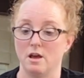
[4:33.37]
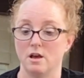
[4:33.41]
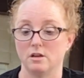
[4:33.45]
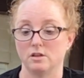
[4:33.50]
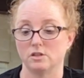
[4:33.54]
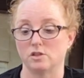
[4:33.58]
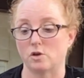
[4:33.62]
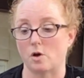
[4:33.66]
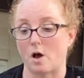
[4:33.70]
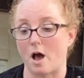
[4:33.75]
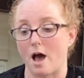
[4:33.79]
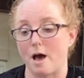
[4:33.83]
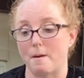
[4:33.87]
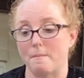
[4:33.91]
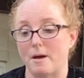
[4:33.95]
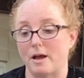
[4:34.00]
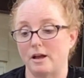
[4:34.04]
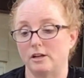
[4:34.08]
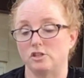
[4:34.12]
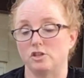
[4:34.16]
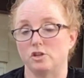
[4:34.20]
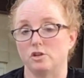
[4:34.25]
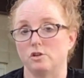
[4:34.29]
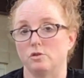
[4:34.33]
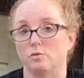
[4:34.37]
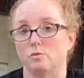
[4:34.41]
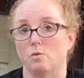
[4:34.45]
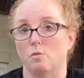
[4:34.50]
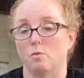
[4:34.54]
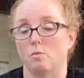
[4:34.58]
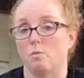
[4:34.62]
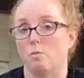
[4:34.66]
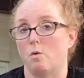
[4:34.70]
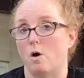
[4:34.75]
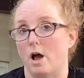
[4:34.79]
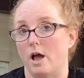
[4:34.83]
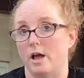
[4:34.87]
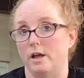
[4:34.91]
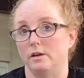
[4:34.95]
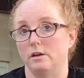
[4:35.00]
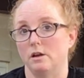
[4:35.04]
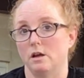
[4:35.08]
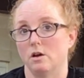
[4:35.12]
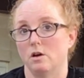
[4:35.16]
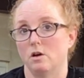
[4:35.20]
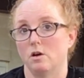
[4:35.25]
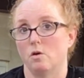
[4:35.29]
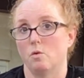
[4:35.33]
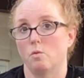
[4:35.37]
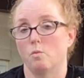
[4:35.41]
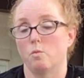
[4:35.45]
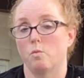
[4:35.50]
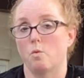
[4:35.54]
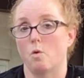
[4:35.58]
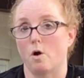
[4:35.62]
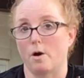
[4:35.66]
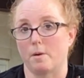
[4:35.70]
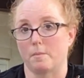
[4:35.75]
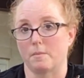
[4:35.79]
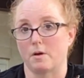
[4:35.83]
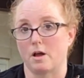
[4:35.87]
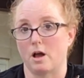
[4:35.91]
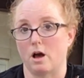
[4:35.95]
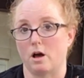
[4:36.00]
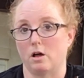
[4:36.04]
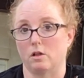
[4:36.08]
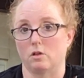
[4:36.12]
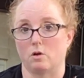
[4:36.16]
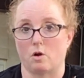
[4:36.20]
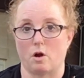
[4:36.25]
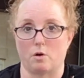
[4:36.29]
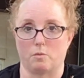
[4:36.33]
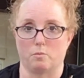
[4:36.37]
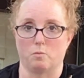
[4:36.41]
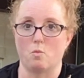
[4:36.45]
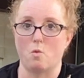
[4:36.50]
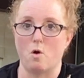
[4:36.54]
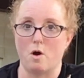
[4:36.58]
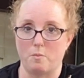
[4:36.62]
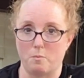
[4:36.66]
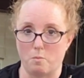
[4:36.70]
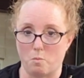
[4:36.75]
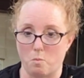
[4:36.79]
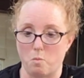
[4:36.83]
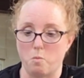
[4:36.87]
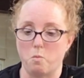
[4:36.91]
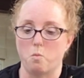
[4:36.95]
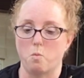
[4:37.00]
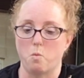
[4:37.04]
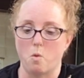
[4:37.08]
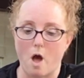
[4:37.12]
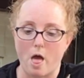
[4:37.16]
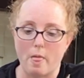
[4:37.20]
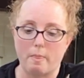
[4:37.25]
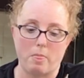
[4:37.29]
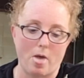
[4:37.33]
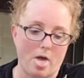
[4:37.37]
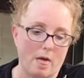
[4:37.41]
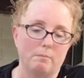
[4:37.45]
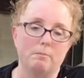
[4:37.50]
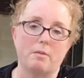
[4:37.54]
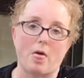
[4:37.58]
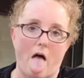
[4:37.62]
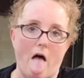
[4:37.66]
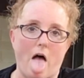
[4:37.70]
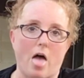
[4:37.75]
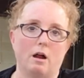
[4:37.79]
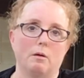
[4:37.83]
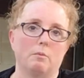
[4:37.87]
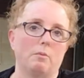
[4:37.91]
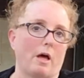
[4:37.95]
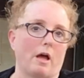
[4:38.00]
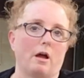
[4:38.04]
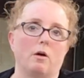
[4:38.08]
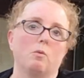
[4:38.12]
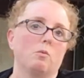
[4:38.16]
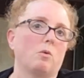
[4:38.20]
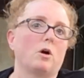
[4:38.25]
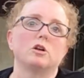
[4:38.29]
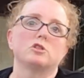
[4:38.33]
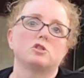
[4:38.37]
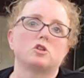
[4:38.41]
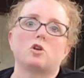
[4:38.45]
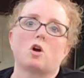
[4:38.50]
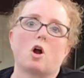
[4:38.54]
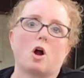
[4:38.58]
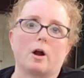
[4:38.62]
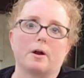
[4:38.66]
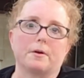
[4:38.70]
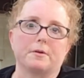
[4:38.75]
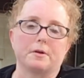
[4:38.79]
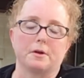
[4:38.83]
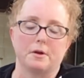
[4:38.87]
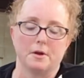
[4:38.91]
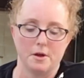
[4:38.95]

So I might do one warm color, or one blah, blah, blah. Words are hard.